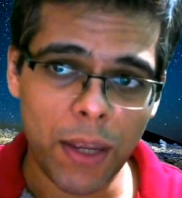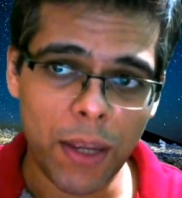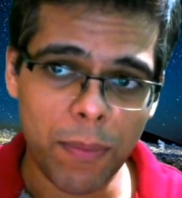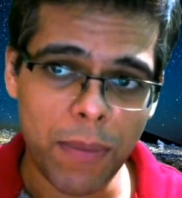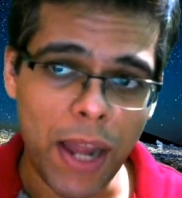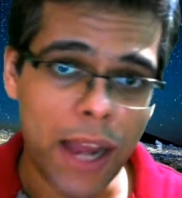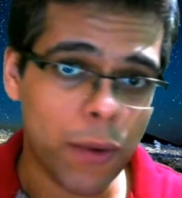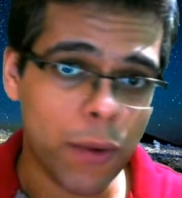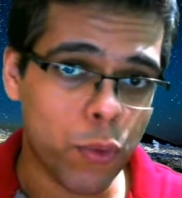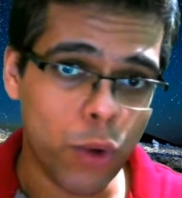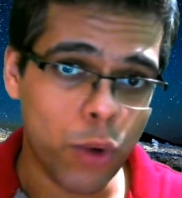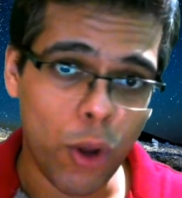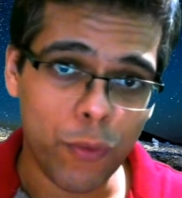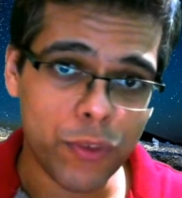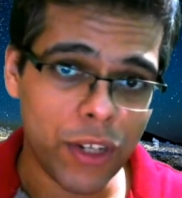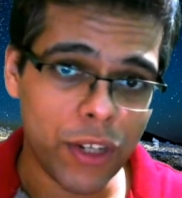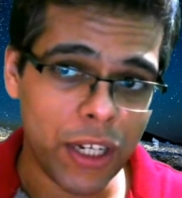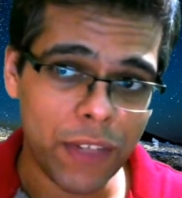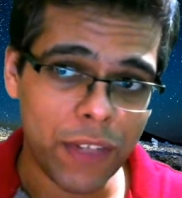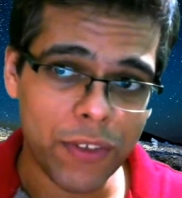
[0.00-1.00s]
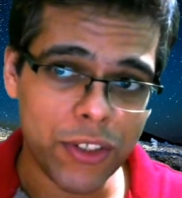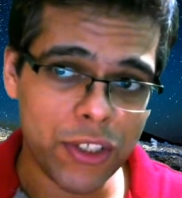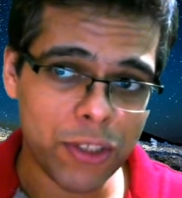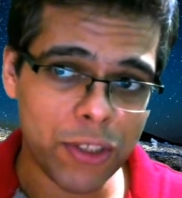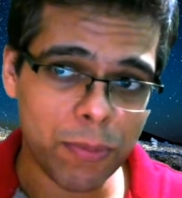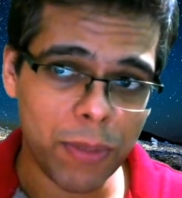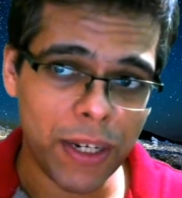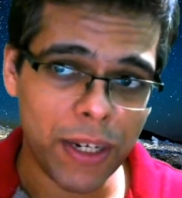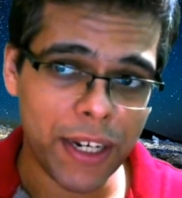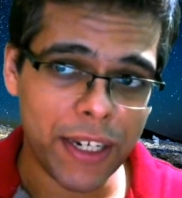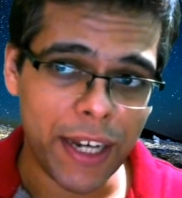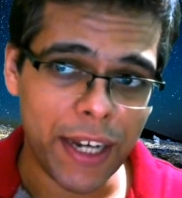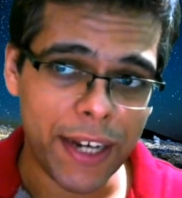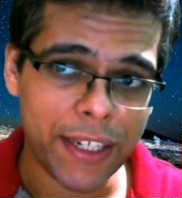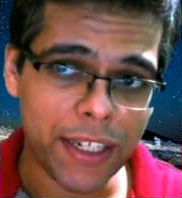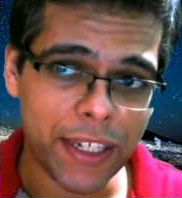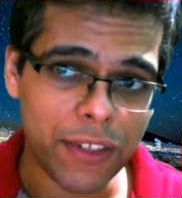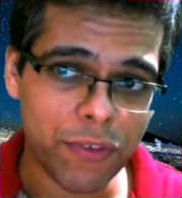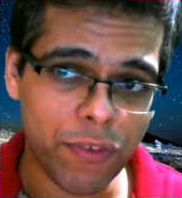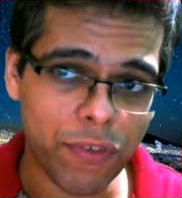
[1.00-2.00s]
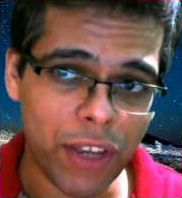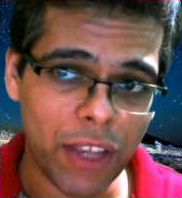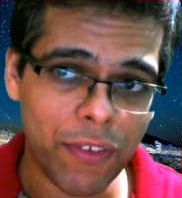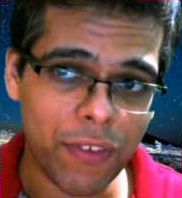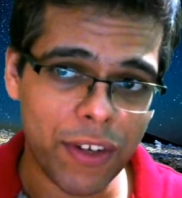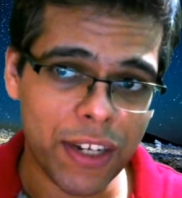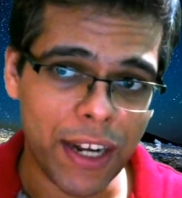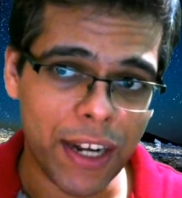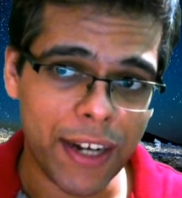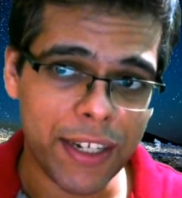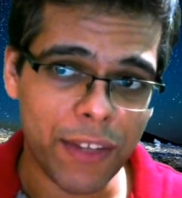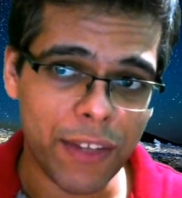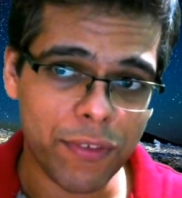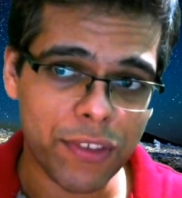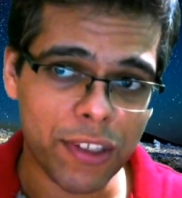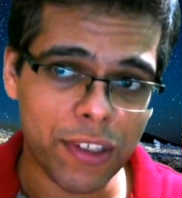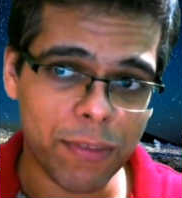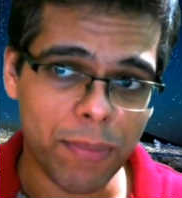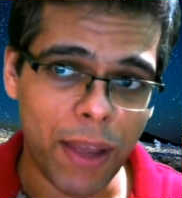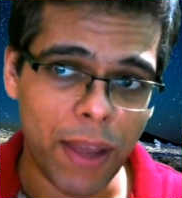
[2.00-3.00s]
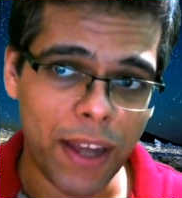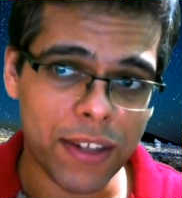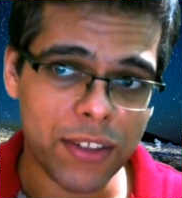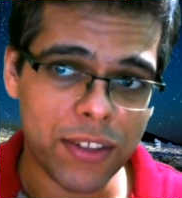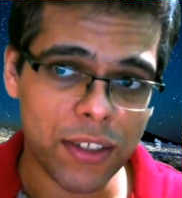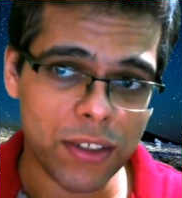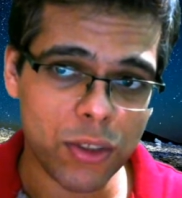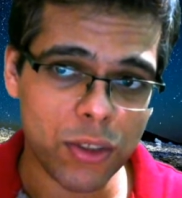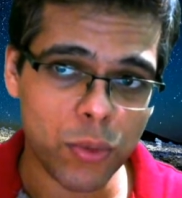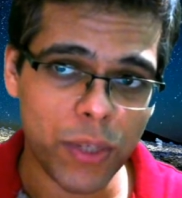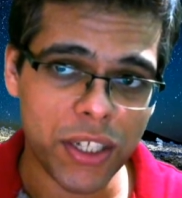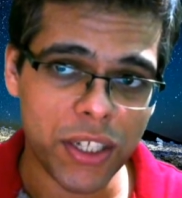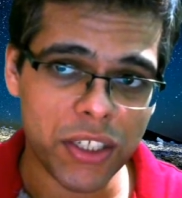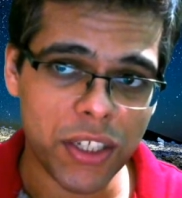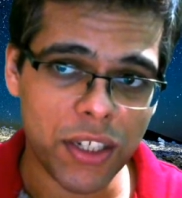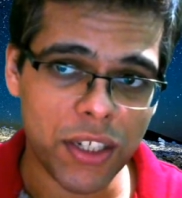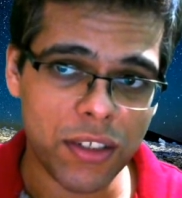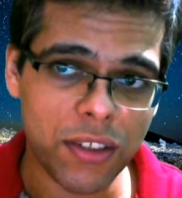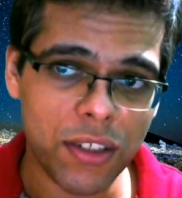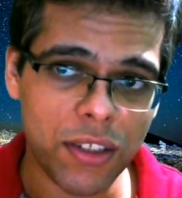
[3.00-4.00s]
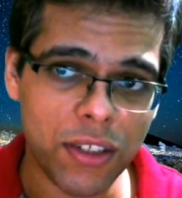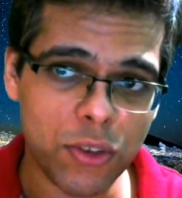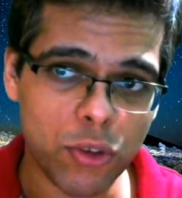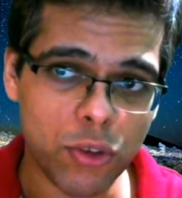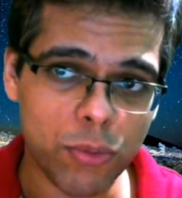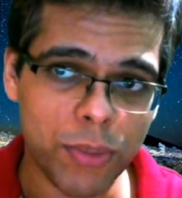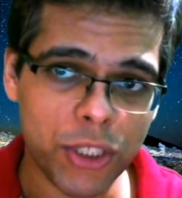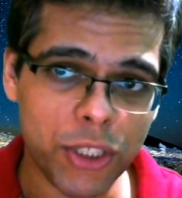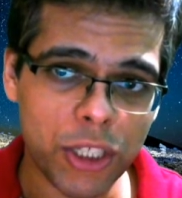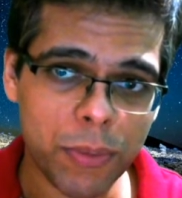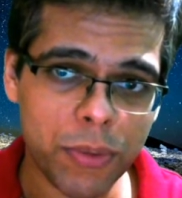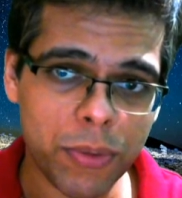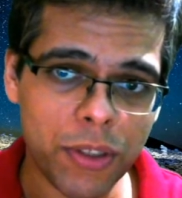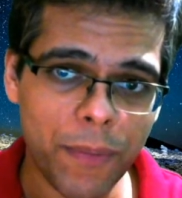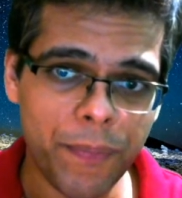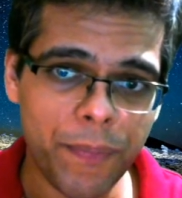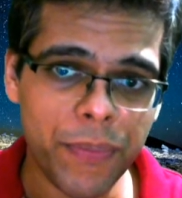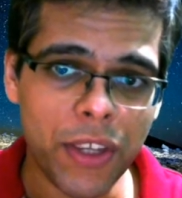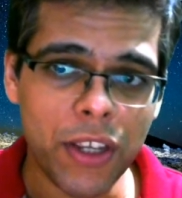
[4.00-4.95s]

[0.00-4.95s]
black would often even just play knight h5 and knight f6 back just to exchange these two bishops.